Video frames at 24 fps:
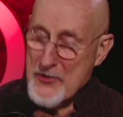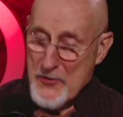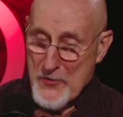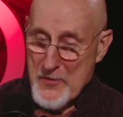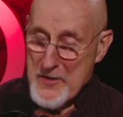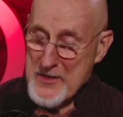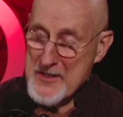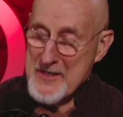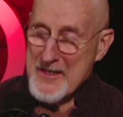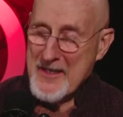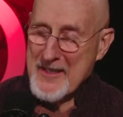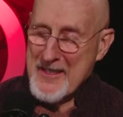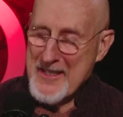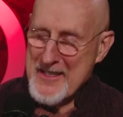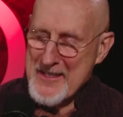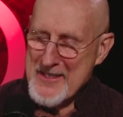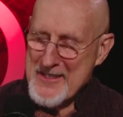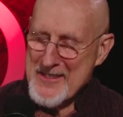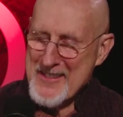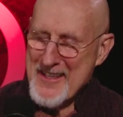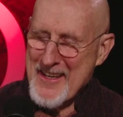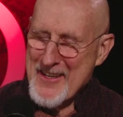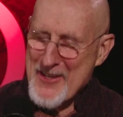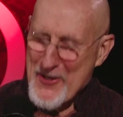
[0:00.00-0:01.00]
There is a
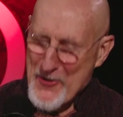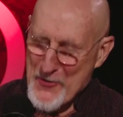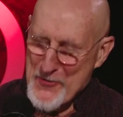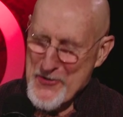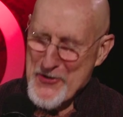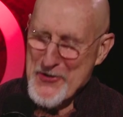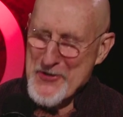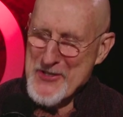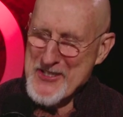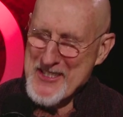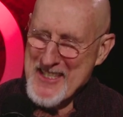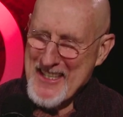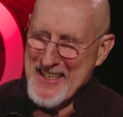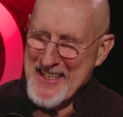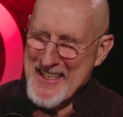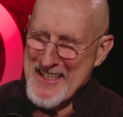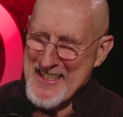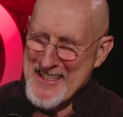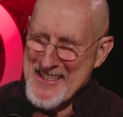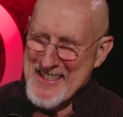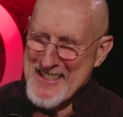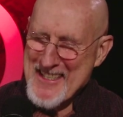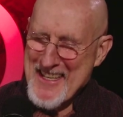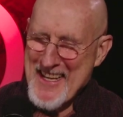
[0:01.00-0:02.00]
list. I know there is a
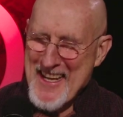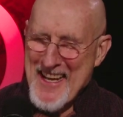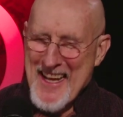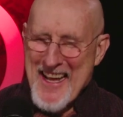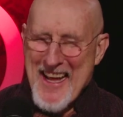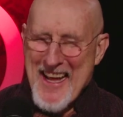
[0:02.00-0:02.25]
list.